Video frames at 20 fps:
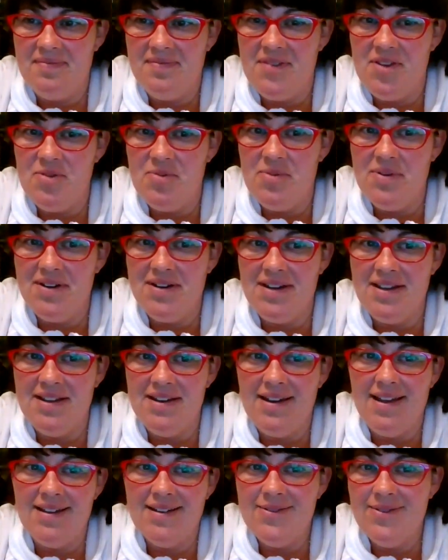you wouldn't
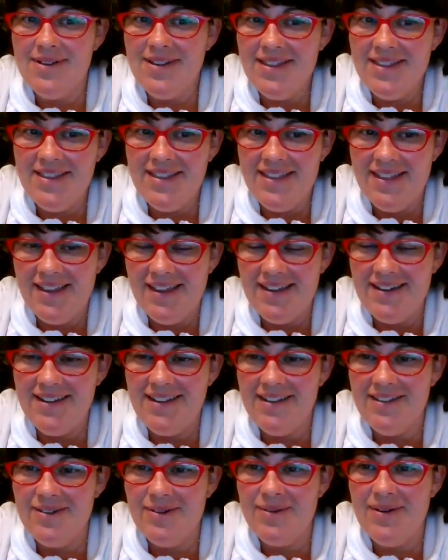connect with
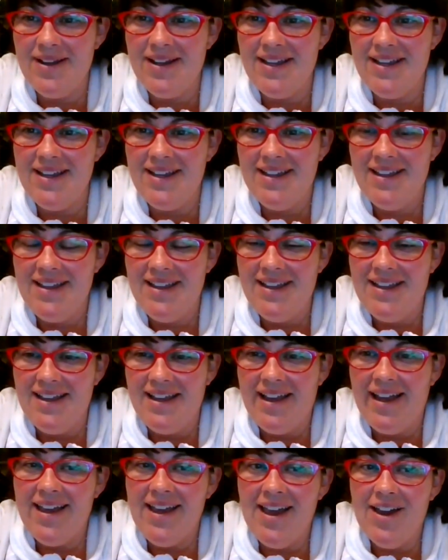any other way.
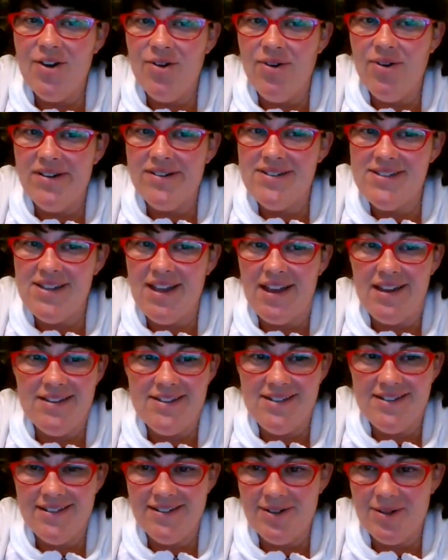I got
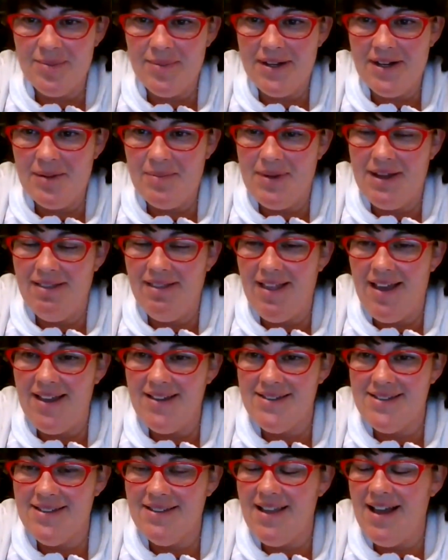criticized a little bit on my
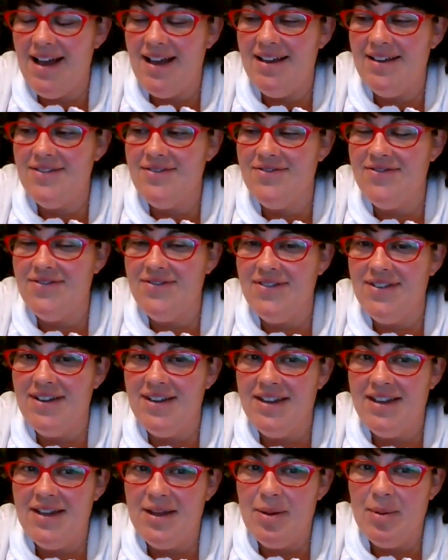last live,
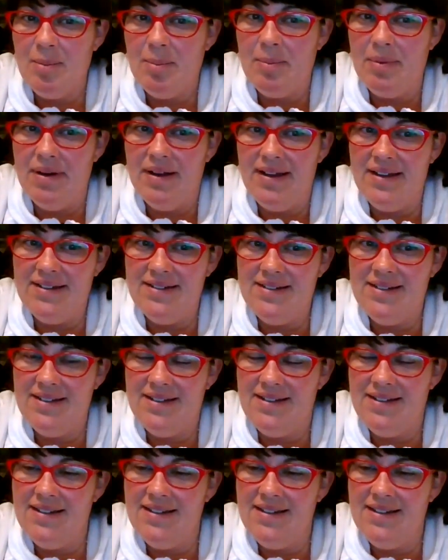but